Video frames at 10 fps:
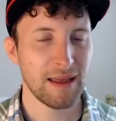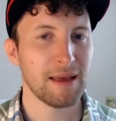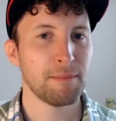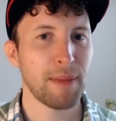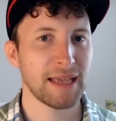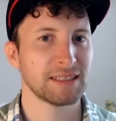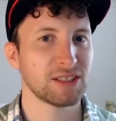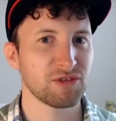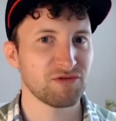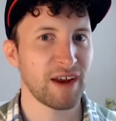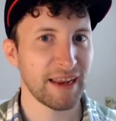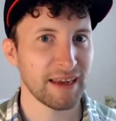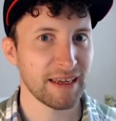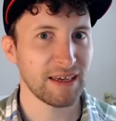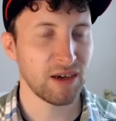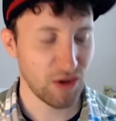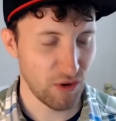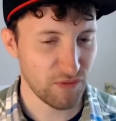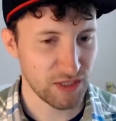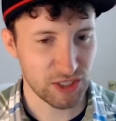best rank
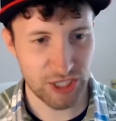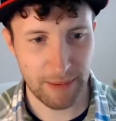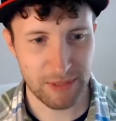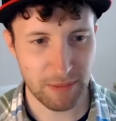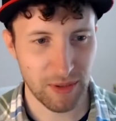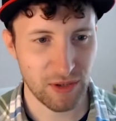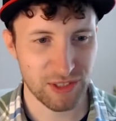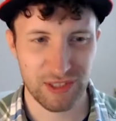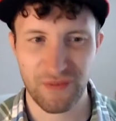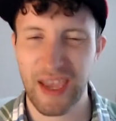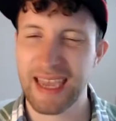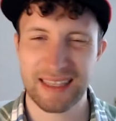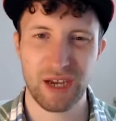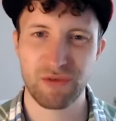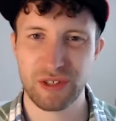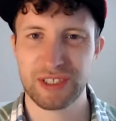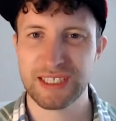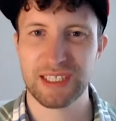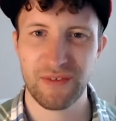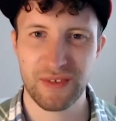of a chapter. Because of the fact it had that Orochi
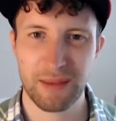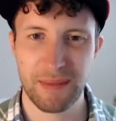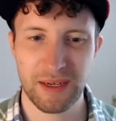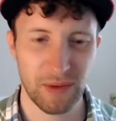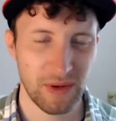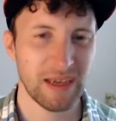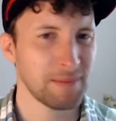stuff in the middle.